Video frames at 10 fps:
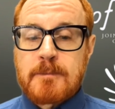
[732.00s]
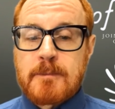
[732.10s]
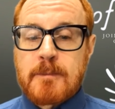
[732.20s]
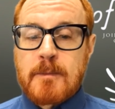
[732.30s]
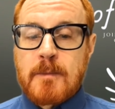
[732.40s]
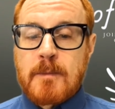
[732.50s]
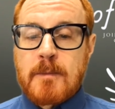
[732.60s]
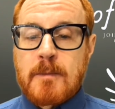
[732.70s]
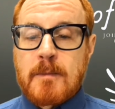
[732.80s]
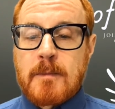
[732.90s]

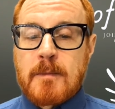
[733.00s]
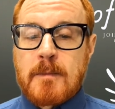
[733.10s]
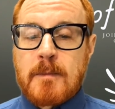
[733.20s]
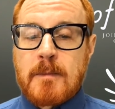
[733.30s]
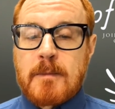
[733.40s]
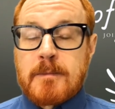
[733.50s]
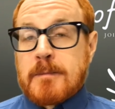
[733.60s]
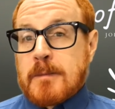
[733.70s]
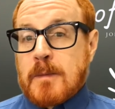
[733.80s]
No one is speaking in this clip.